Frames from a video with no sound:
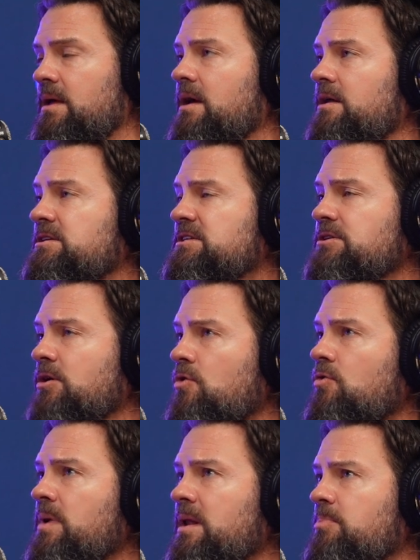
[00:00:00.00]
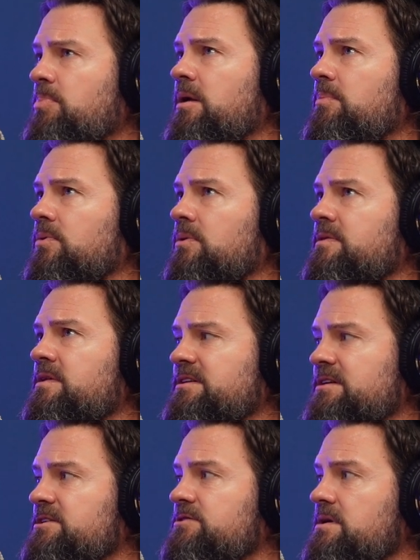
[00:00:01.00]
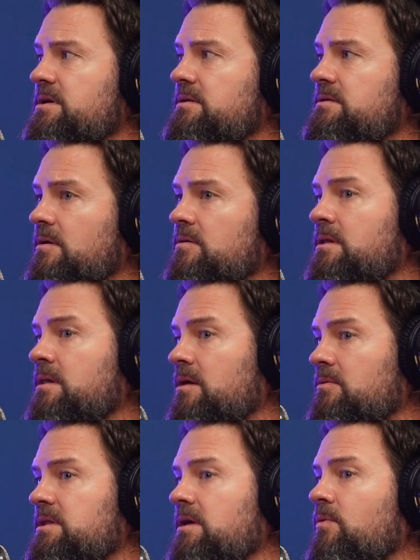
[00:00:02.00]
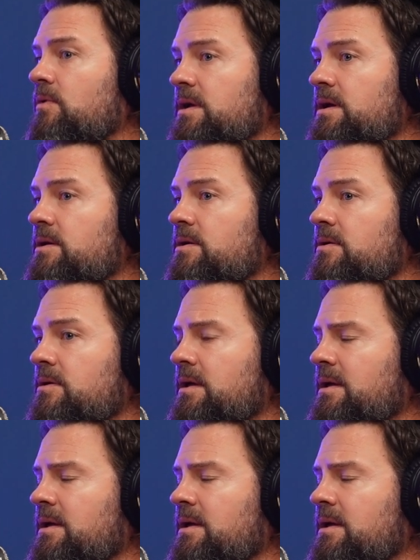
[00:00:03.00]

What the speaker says: And so many people in this industry tell the client what they want to hear.